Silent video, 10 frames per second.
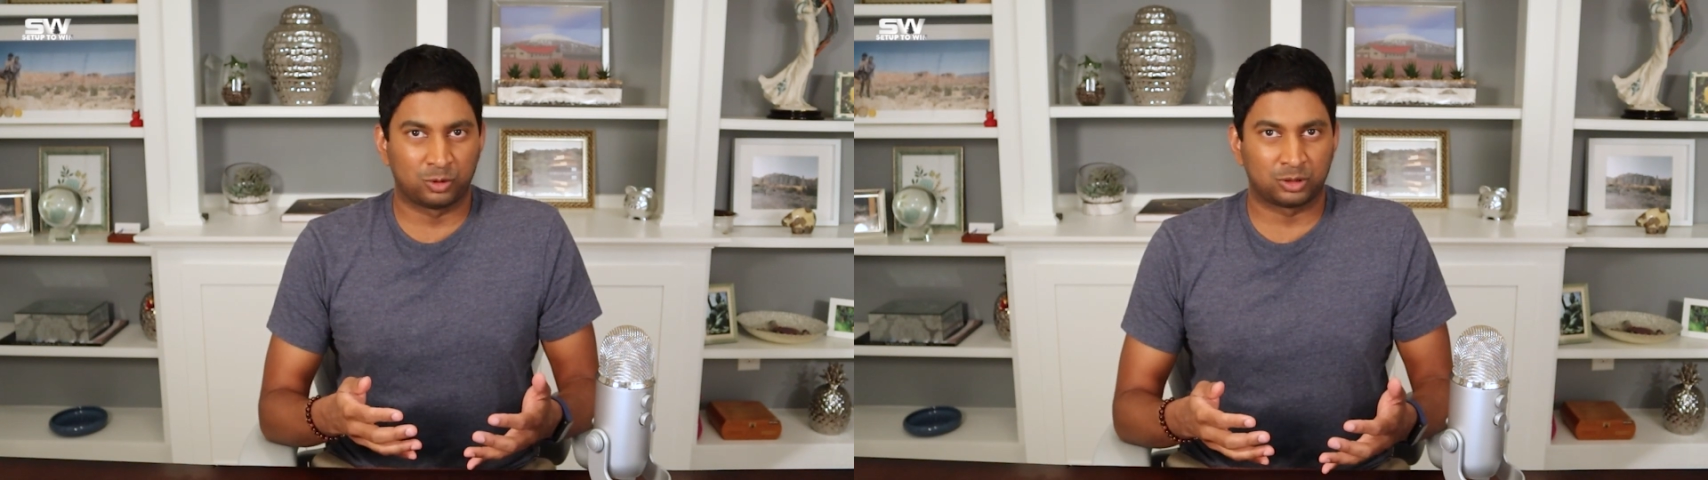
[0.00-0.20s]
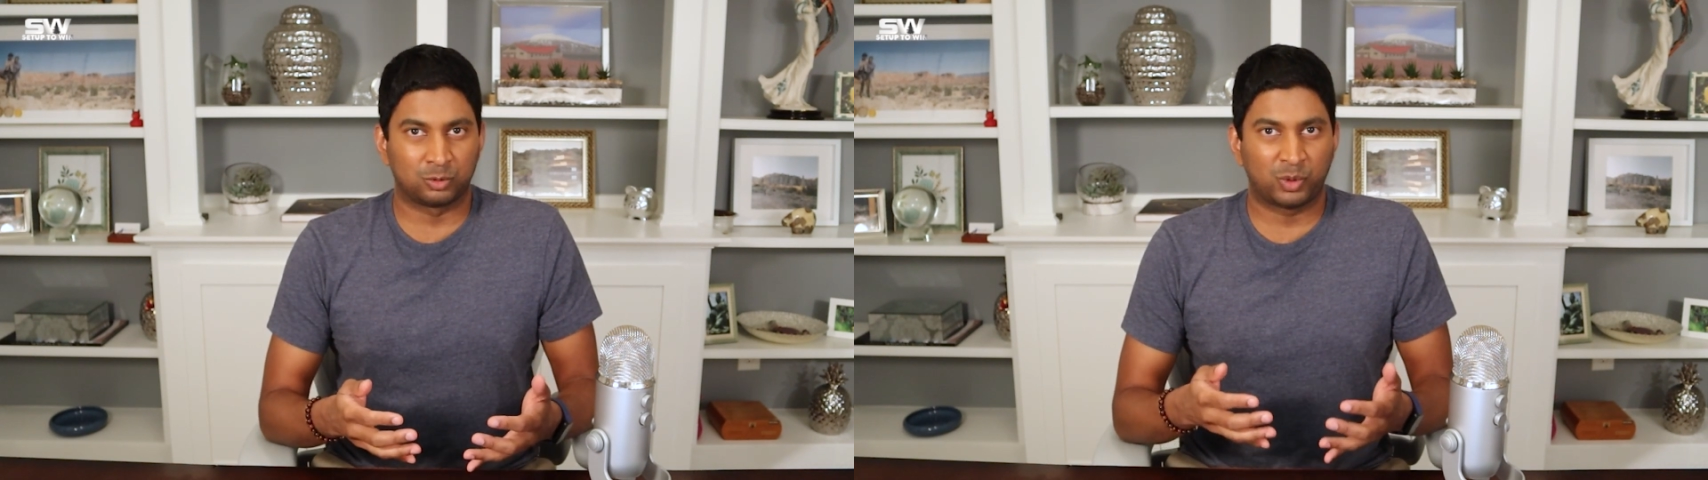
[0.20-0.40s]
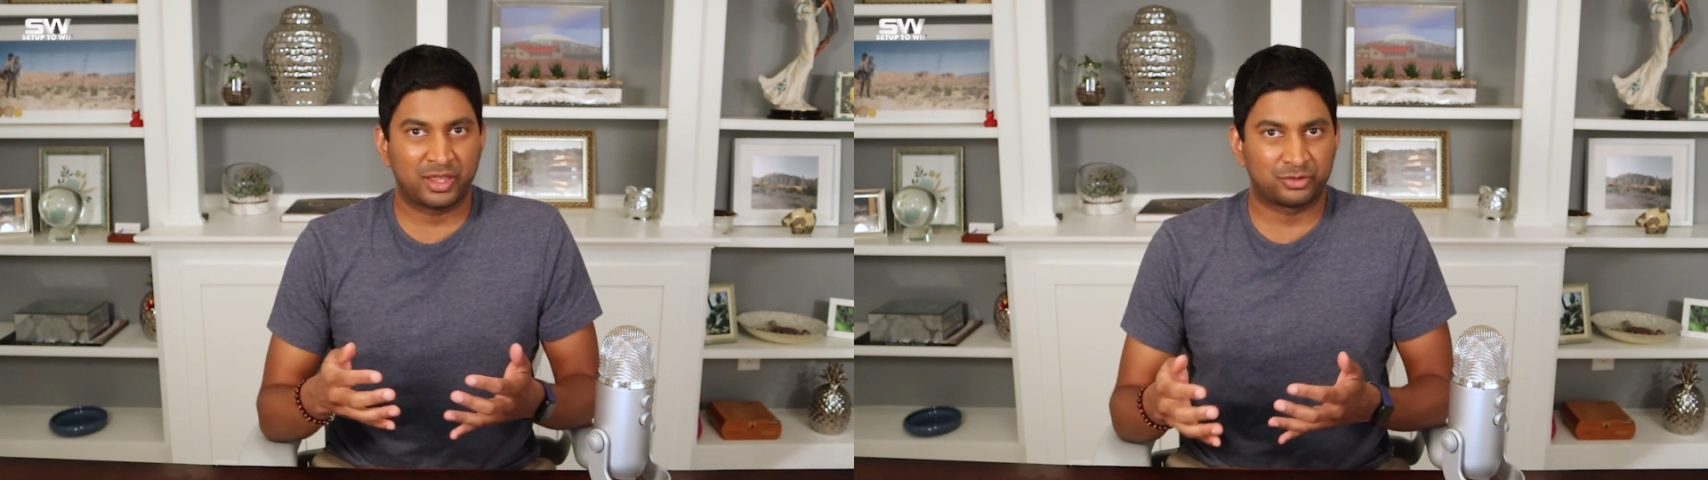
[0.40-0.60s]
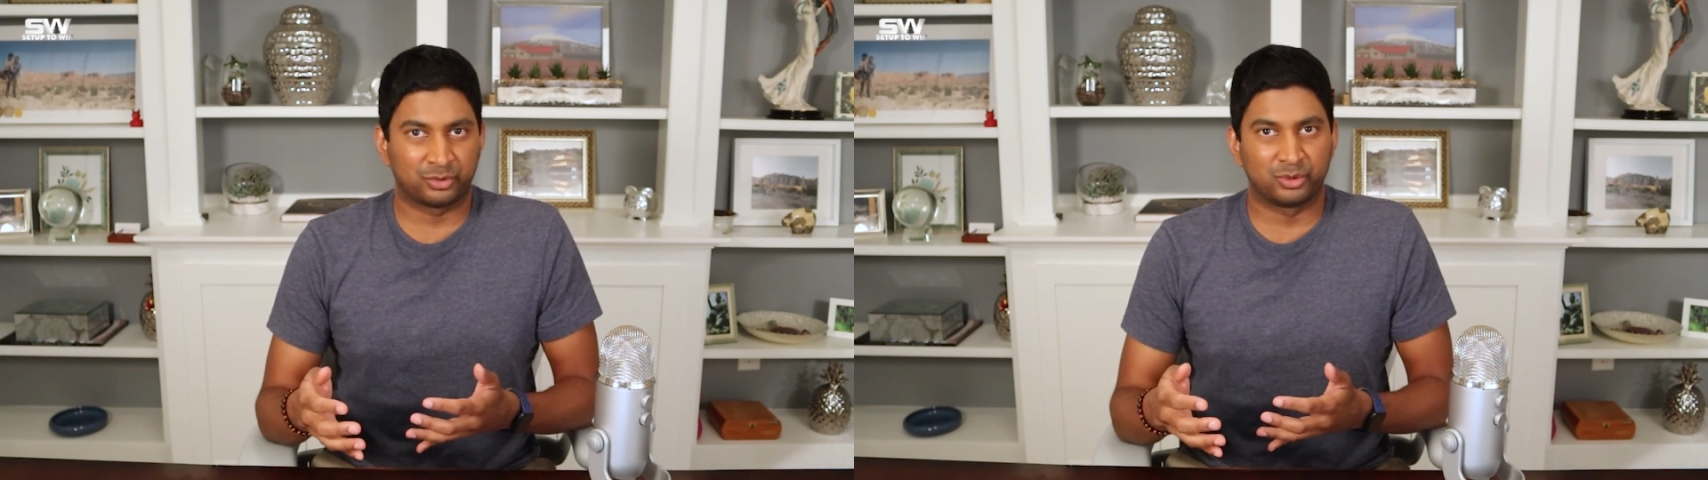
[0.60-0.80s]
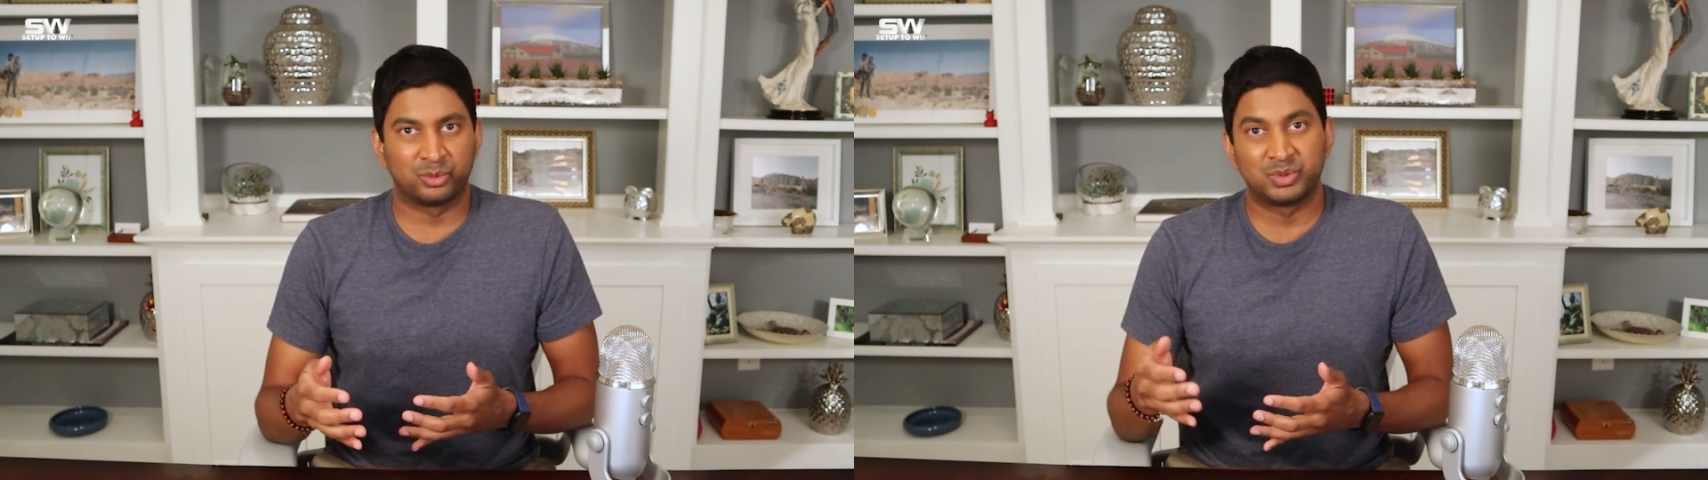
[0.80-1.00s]
Warner went
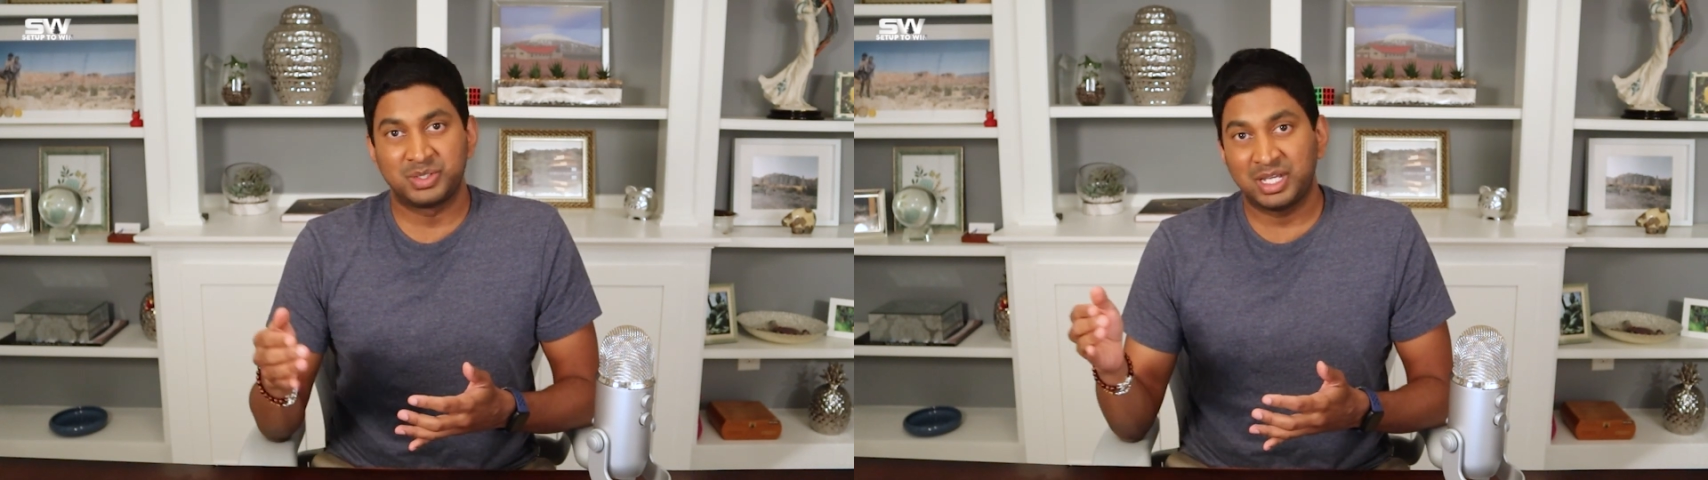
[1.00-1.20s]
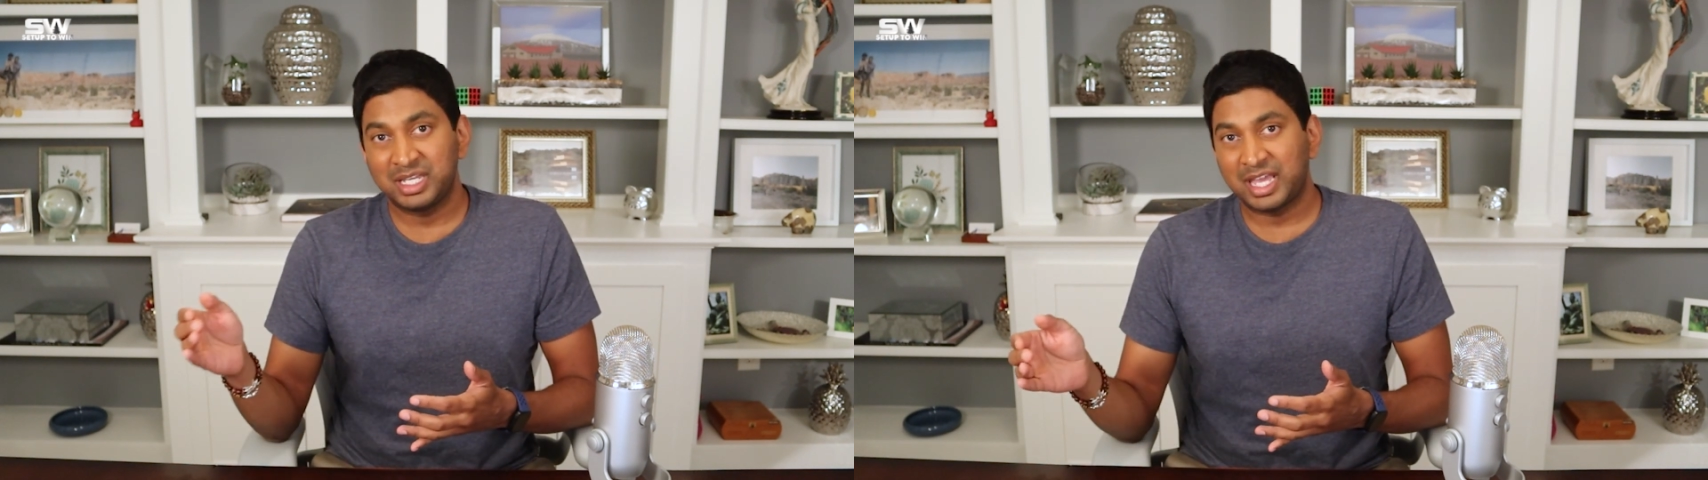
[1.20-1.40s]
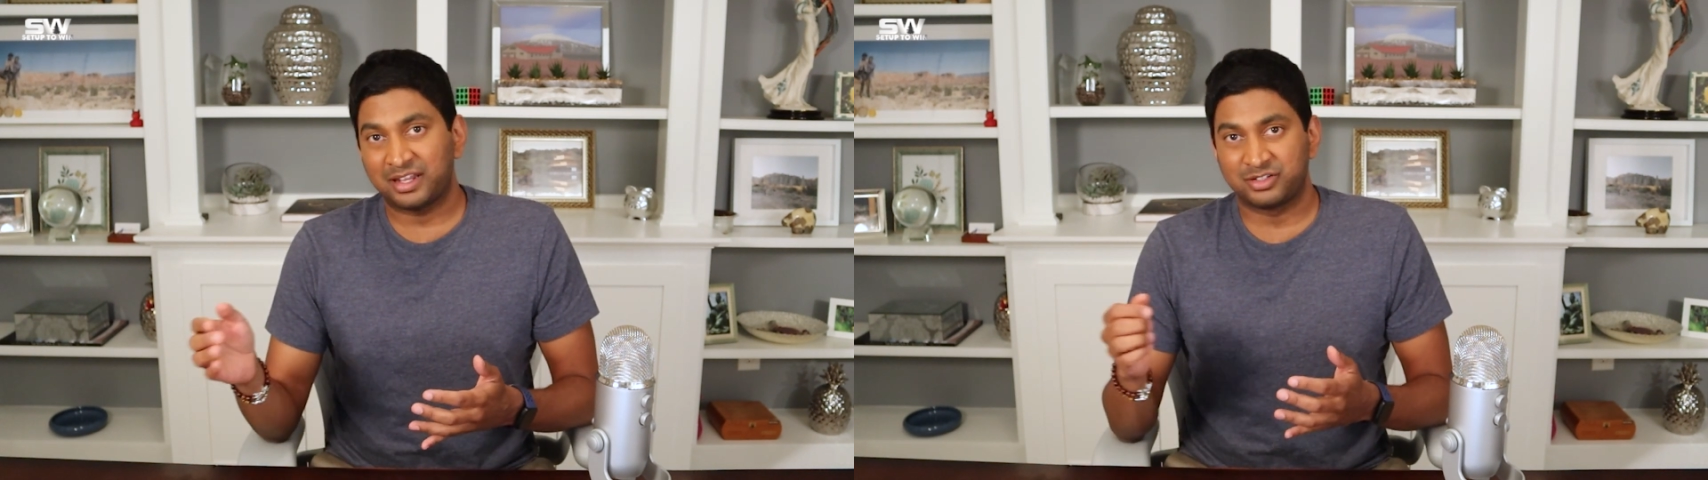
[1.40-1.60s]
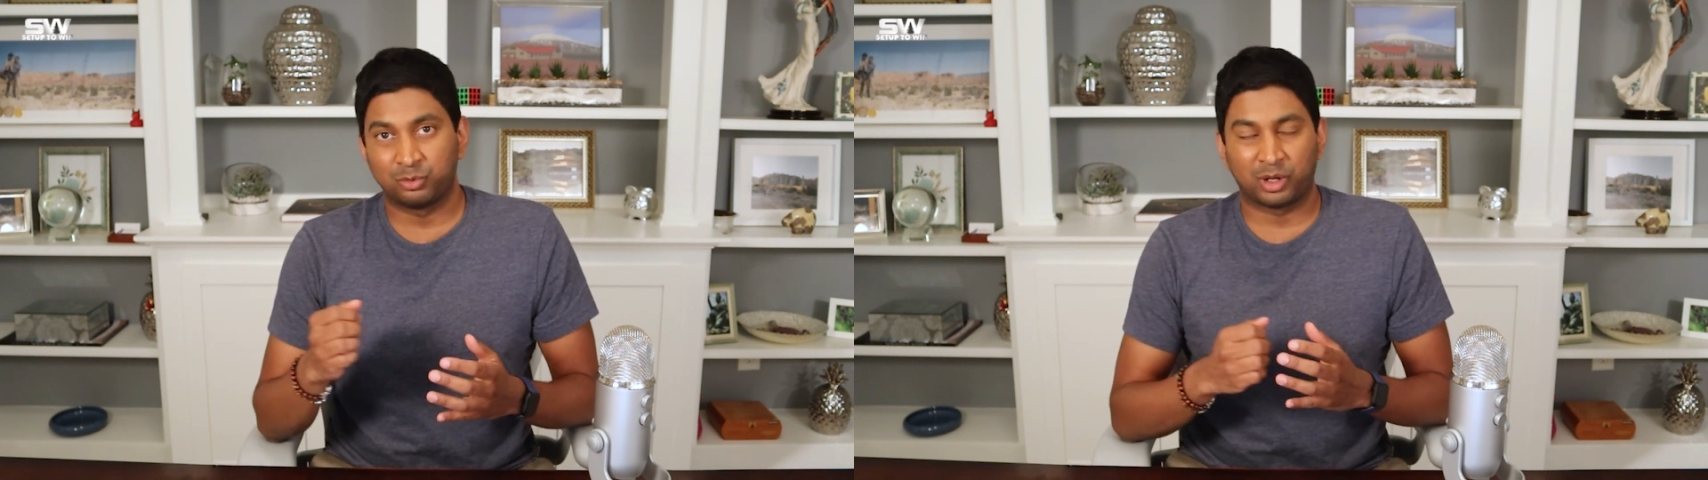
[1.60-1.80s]
through to get to